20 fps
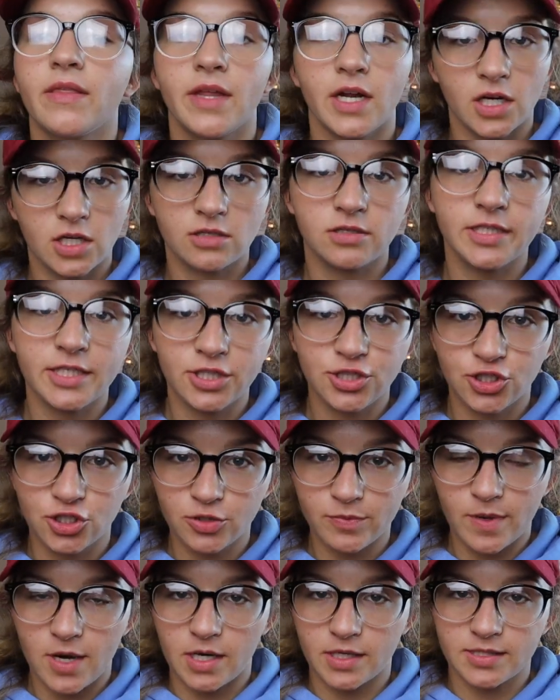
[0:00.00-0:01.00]
They're clear
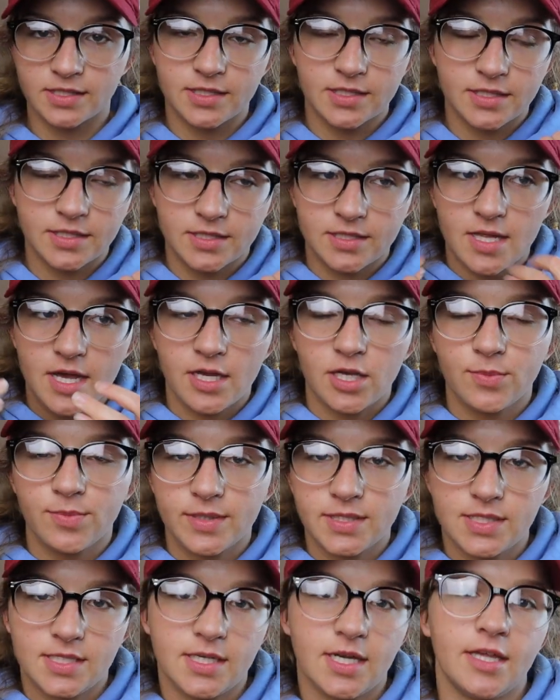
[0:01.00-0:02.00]
shoe boxes that you
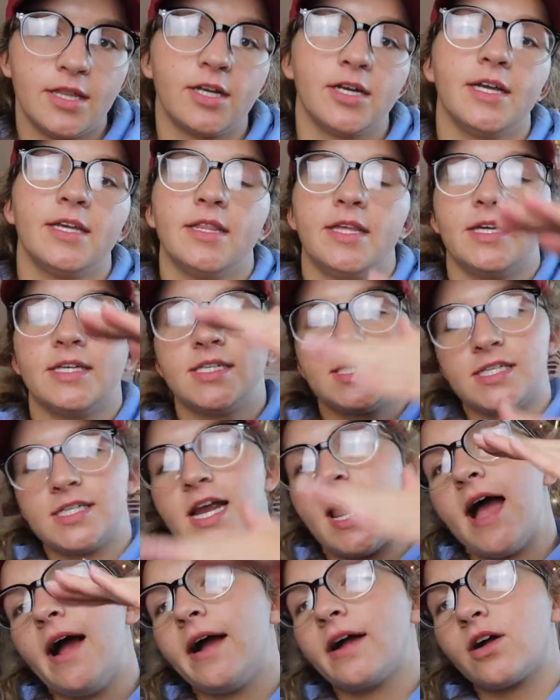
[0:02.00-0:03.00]
put together and they
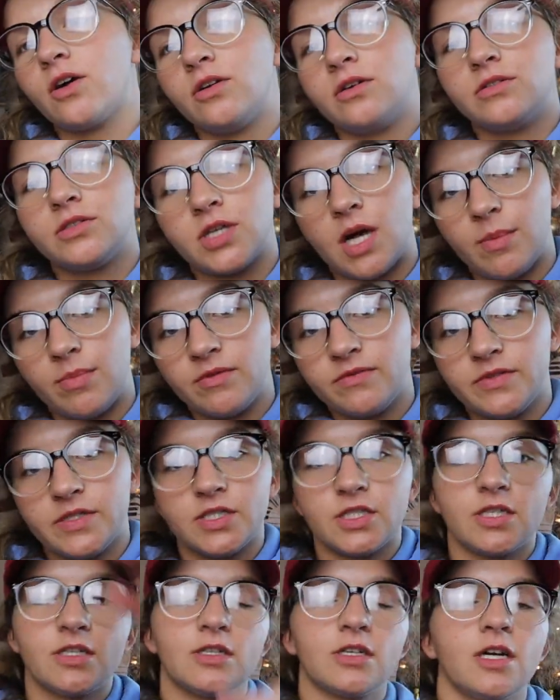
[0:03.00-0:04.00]
stack on top of
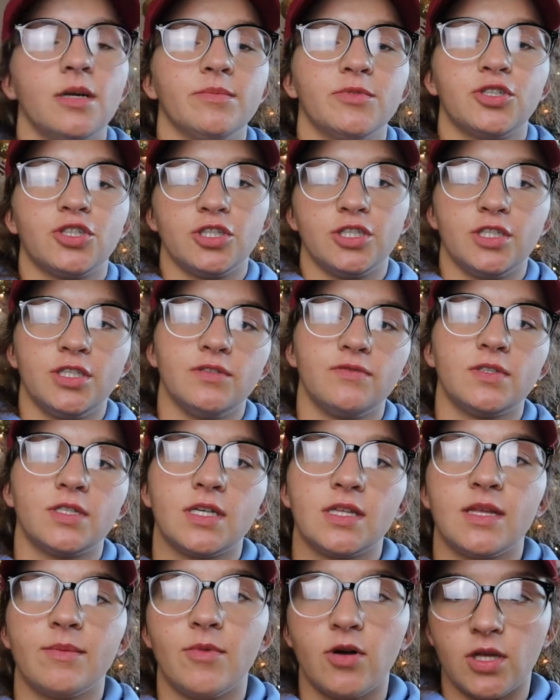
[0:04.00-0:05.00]
each other. I'm sure you've
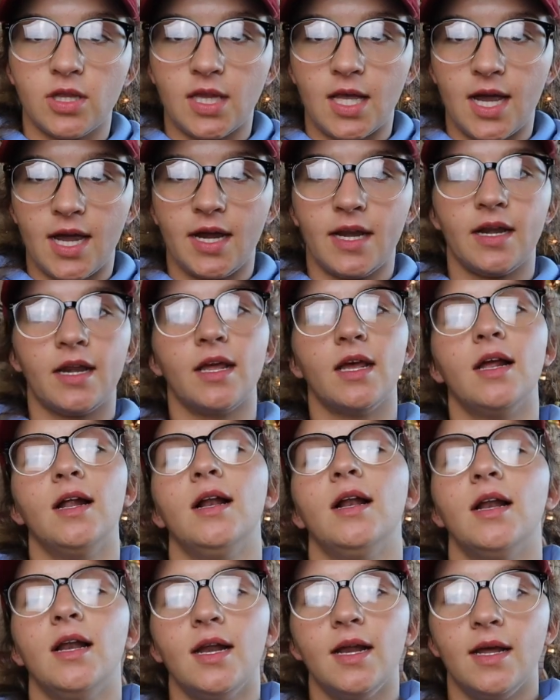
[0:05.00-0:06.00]
seen them online.
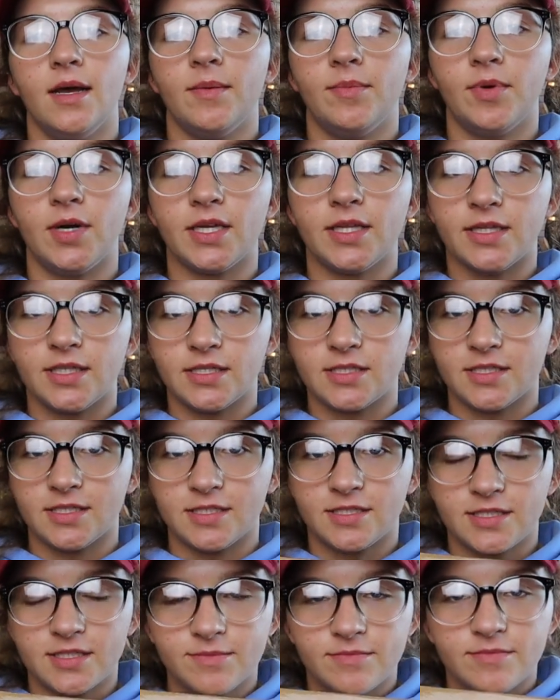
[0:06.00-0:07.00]
But this
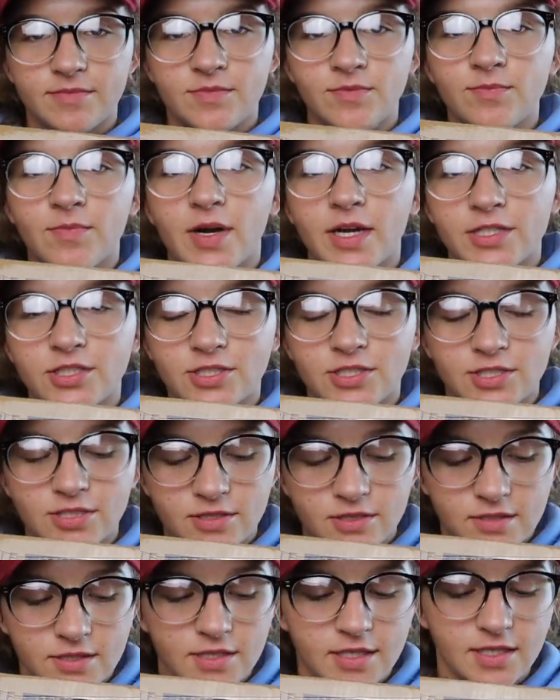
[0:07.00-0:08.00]
is much
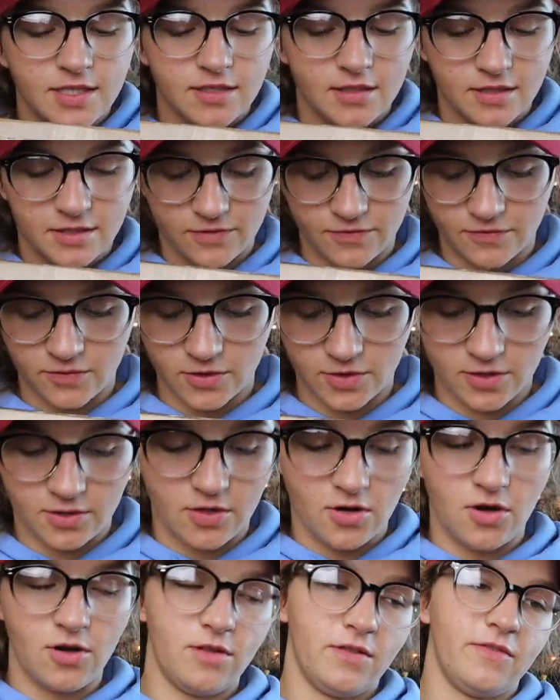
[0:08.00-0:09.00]
needed for
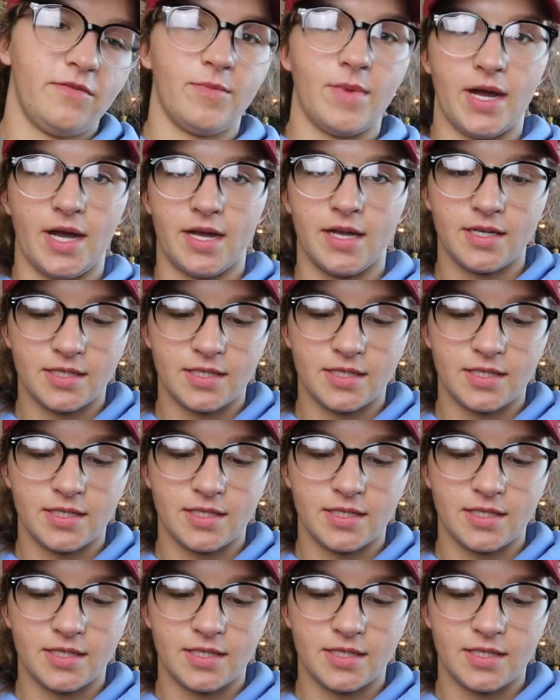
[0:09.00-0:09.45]
all of my